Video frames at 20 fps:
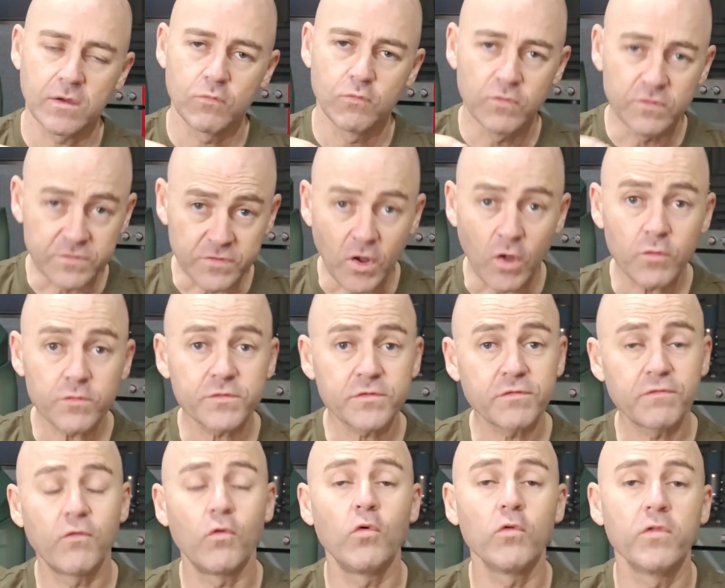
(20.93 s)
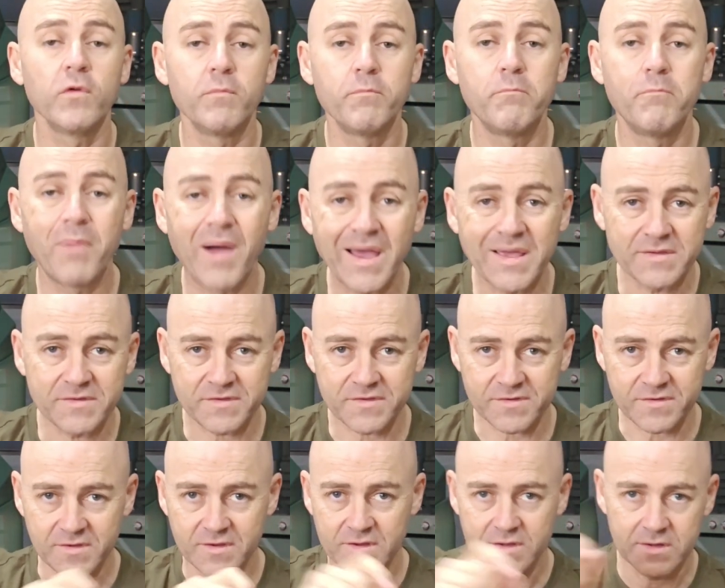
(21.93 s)
results for the
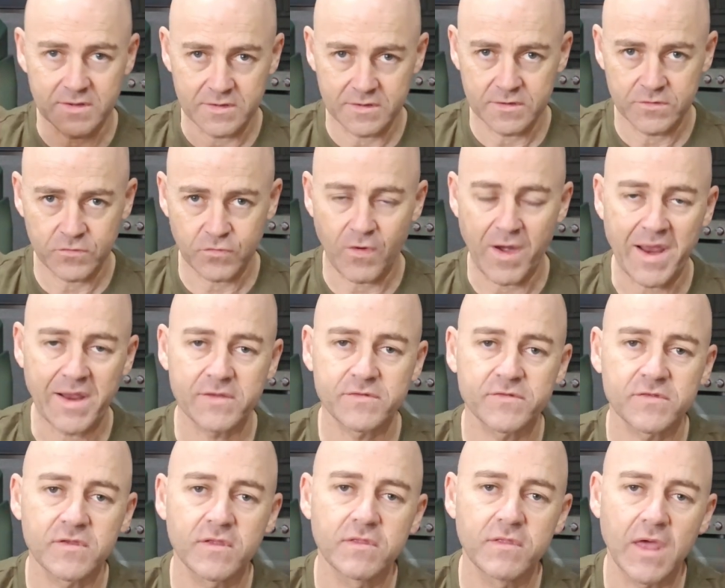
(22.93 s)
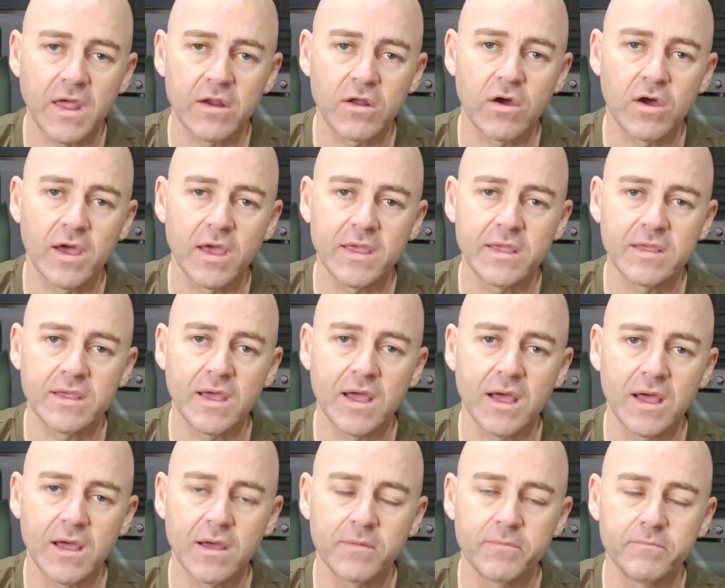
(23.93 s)
bass tracks that
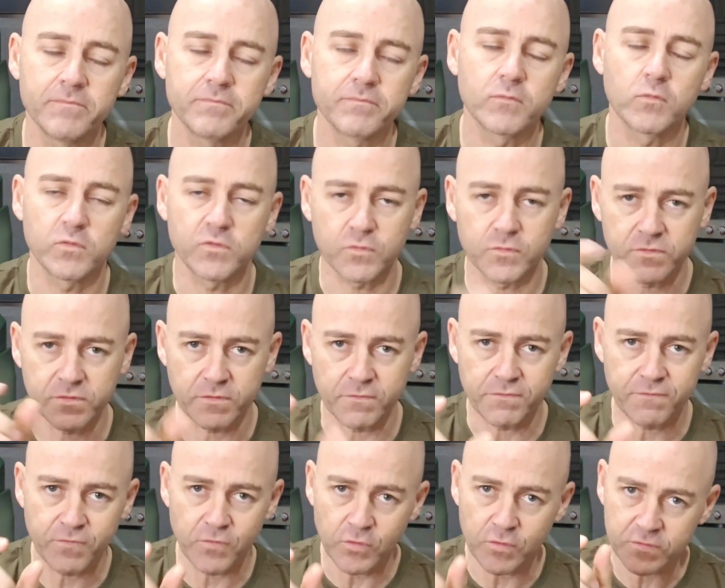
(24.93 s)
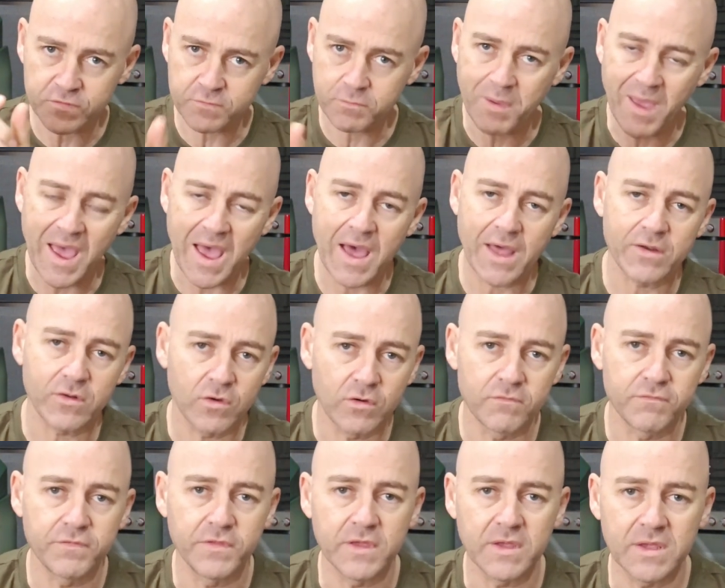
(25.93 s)
which was the first part
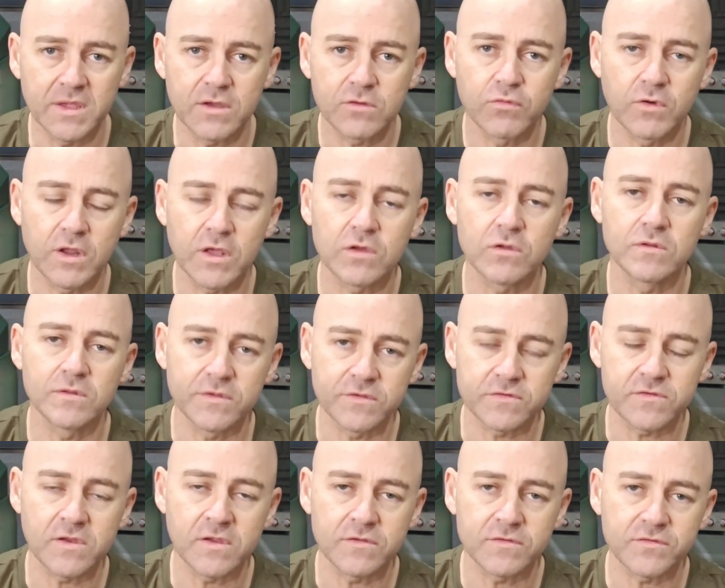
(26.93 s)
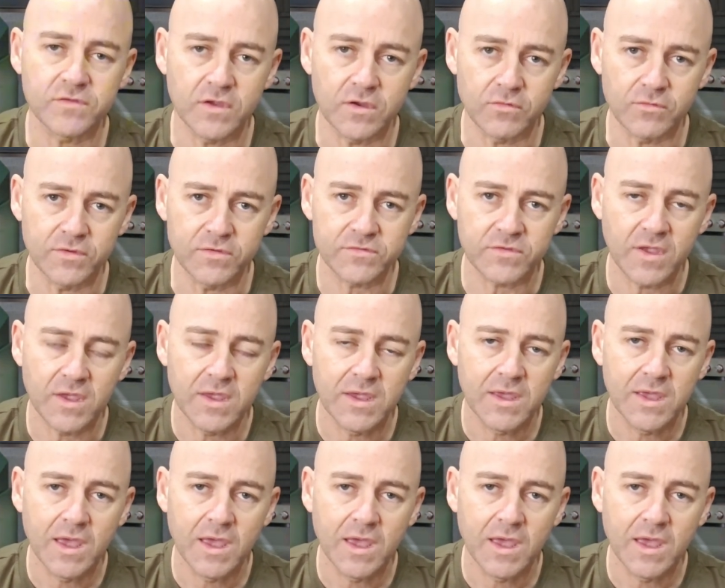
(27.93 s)
of the critical listening series.